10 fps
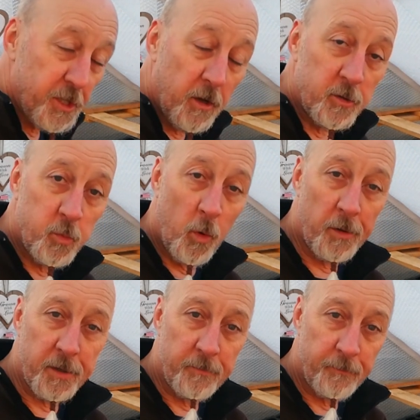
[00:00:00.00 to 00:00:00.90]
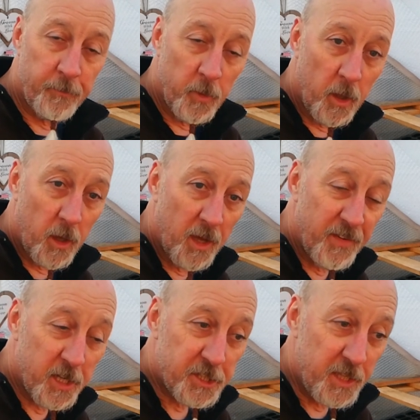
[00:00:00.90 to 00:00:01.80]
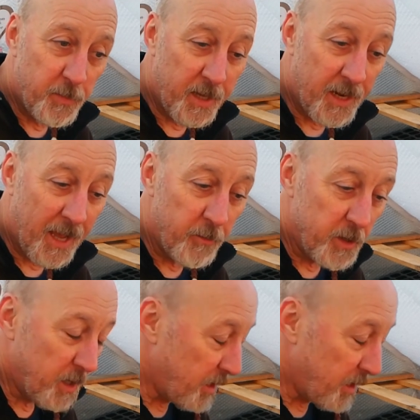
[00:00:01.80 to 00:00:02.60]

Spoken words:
knows what. I've actually been out